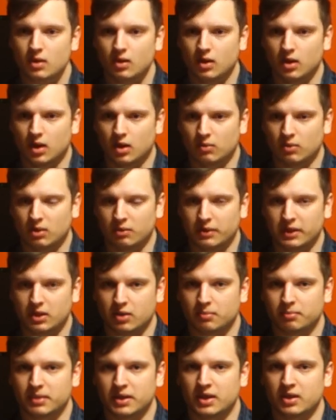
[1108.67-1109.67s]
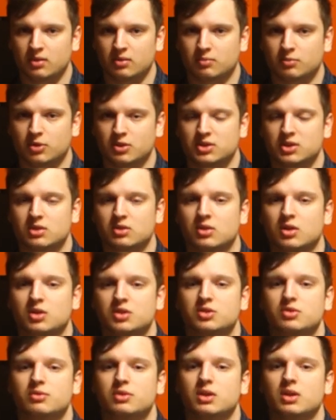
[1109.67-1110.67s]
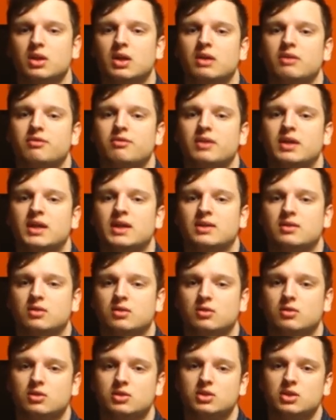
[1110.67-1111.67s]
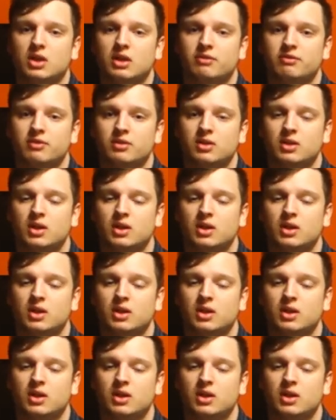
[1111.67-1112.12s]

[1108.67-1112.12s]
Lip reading: where we compared Project Cars to real life at the Nordschleife,